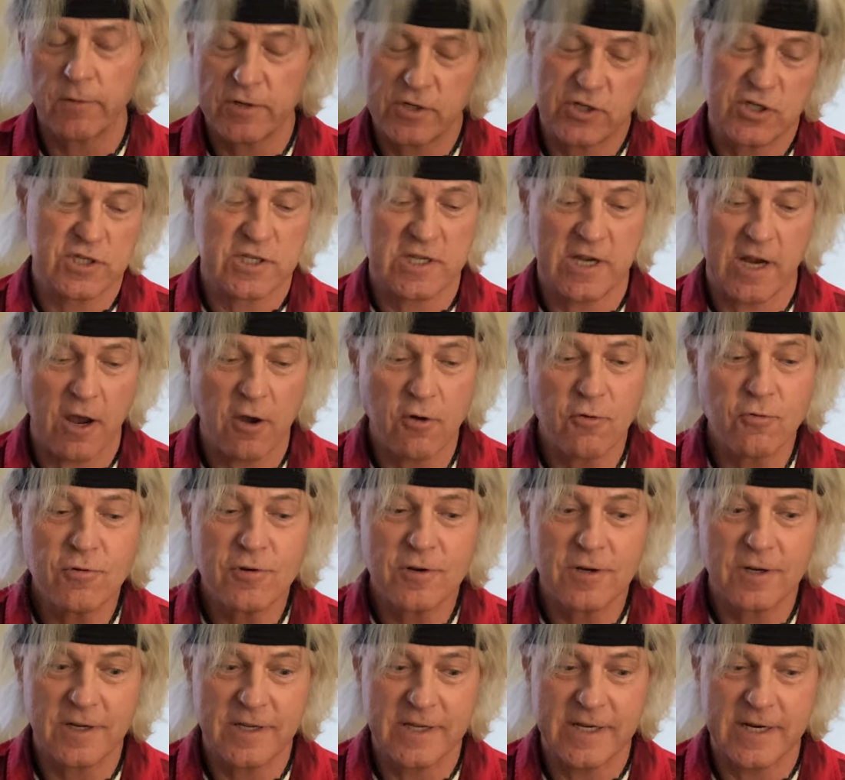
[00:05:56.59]
which is the
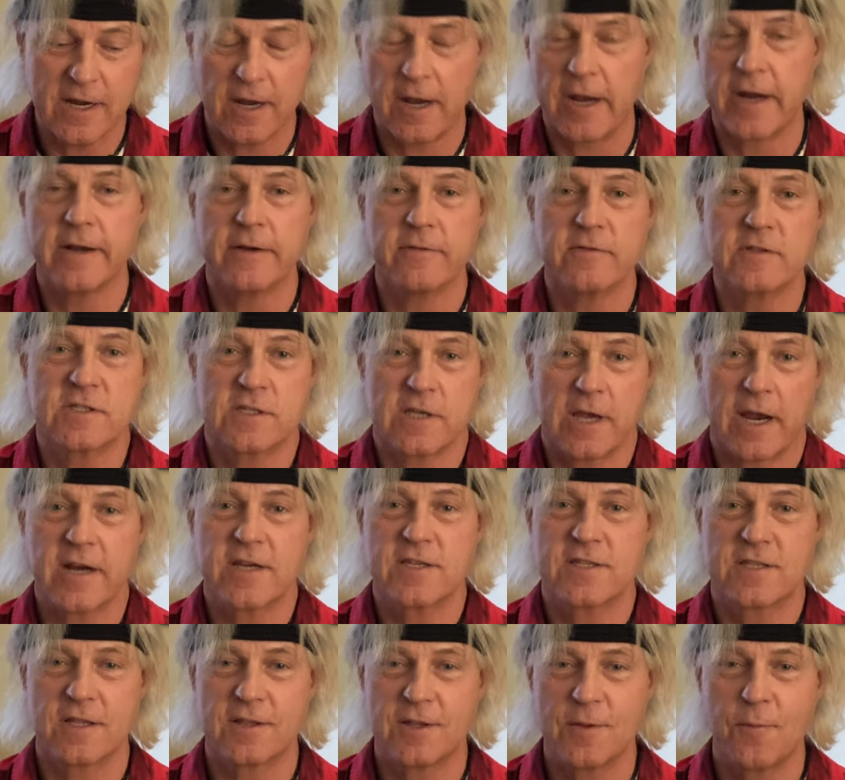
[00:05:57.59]
only kind of
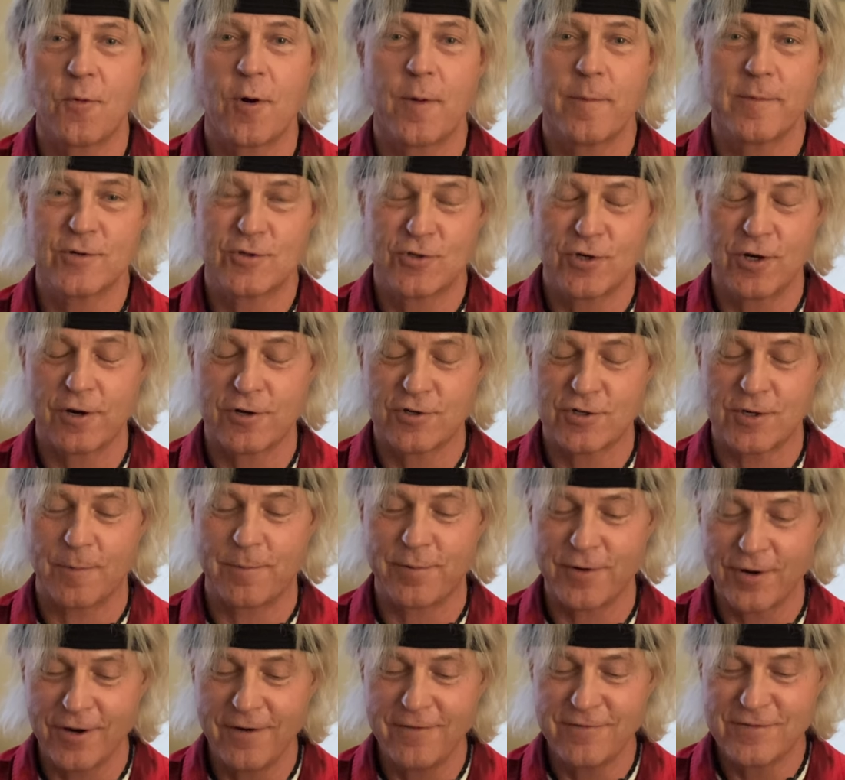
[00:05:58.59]
sex that the Mormon church
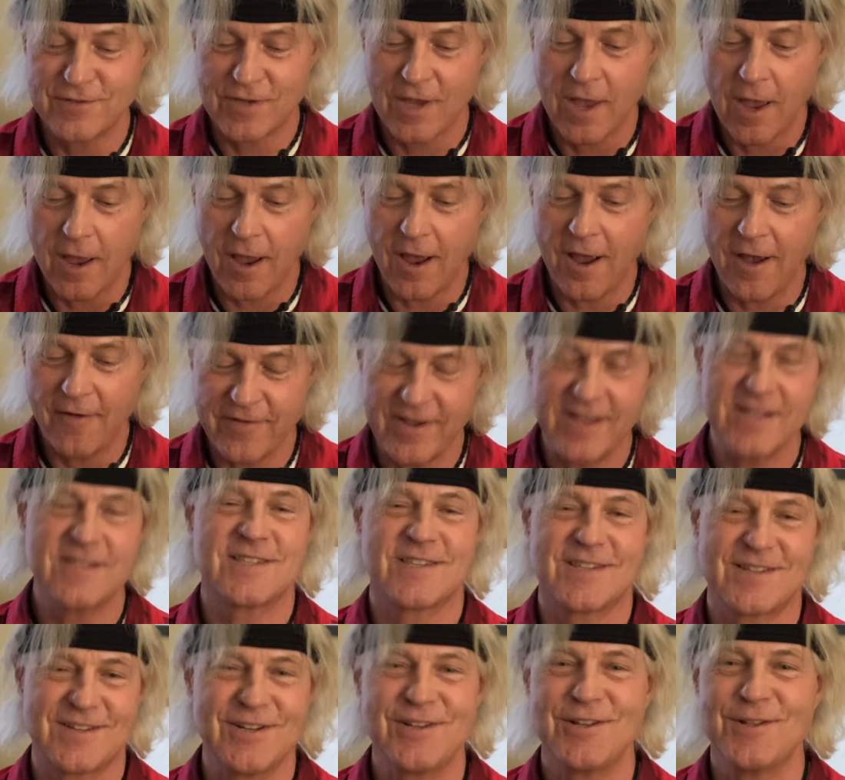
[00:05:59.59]
approves of, it
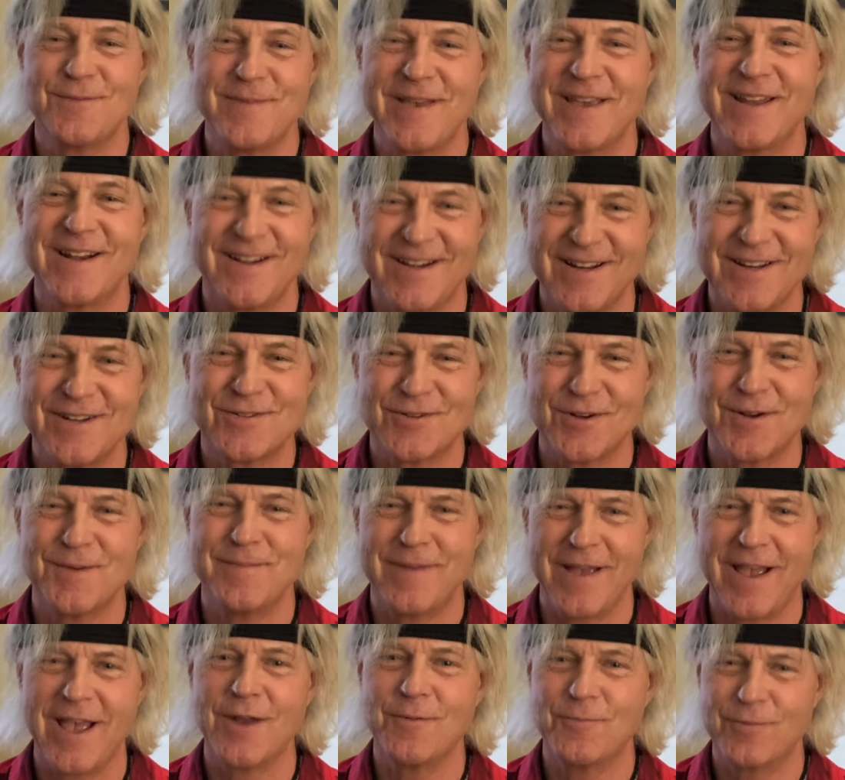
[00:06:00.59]
still made it into a
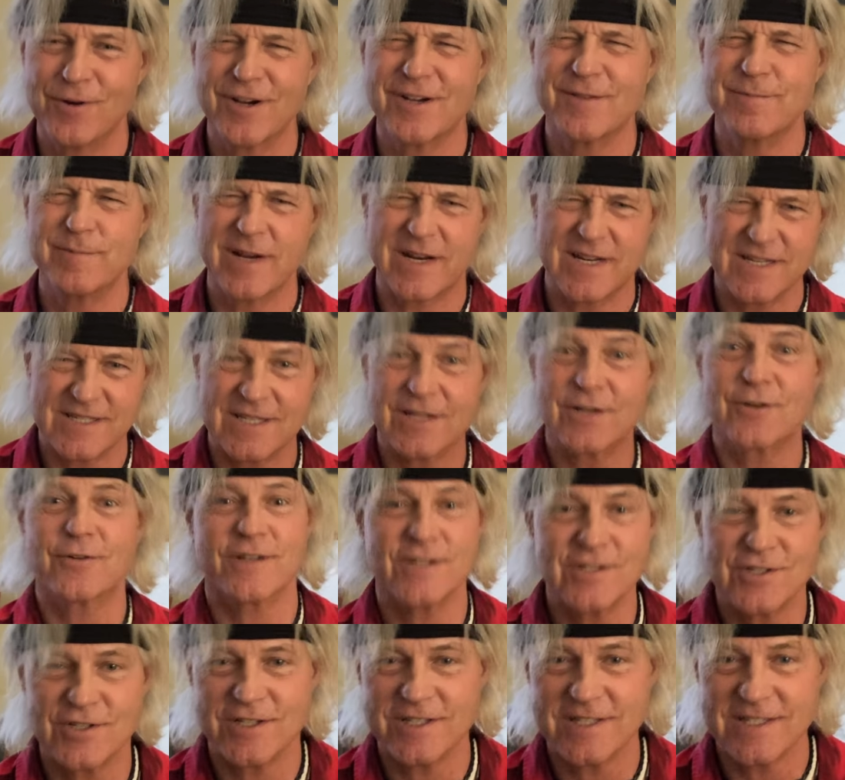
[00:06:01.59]
bad word because the
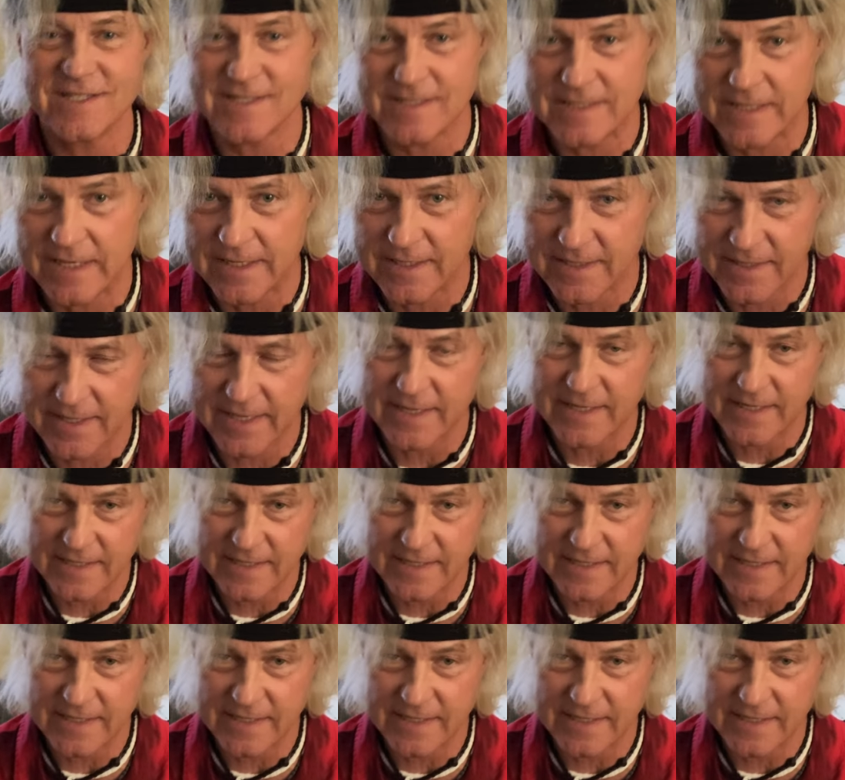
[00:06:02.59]
Christians did, and they